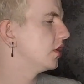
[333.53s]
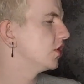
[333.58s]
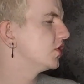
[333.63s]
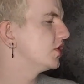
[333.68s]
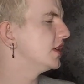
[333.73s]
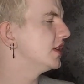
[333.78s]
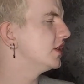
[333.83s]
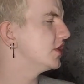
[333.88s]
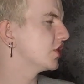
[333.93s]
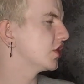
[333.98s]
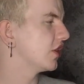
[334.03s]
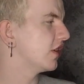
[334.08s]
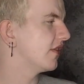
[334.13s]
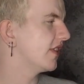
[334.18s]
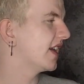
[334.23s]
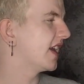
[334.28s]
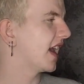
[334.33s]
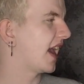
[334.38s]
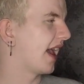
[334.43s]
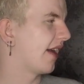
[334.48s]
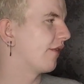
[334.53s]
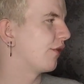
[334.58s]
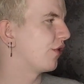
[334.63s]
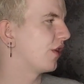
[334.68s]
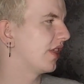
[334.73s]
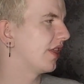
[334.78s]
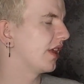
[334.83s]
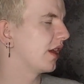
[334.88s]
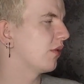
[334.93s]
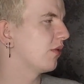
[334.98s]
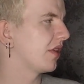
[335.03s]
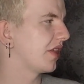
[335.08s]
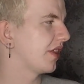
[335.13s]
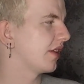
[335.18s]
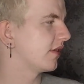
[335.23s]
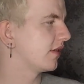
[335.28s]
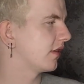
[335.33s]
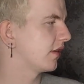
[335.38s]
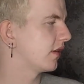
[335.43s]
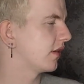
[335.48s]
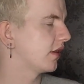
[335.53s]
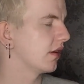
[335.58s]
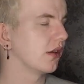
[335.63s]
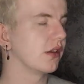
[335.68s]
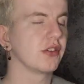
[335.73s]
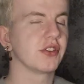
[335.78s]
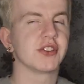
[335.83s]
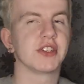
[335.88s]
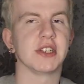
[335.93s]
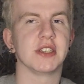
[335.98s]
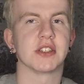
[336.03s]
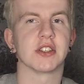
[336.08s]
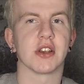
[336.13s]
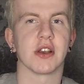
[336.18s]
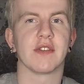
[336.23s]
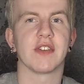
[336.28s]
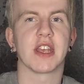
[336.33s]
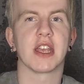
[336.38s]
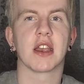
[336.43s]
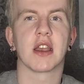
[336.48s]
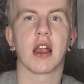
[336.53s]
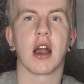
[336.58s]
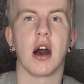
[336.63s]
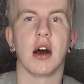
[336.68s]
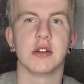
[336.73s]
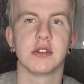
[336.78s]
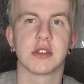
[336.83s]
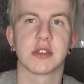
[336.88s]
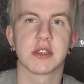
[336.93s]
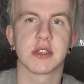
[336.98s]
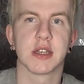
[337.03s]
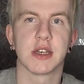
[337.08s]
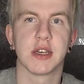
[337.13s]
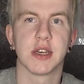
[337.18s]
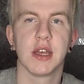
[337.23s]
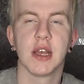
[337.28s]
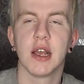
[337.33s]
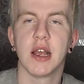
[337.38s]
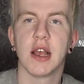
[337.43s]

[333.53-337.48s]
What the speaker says: She's serving everything with this. She's serving cunt.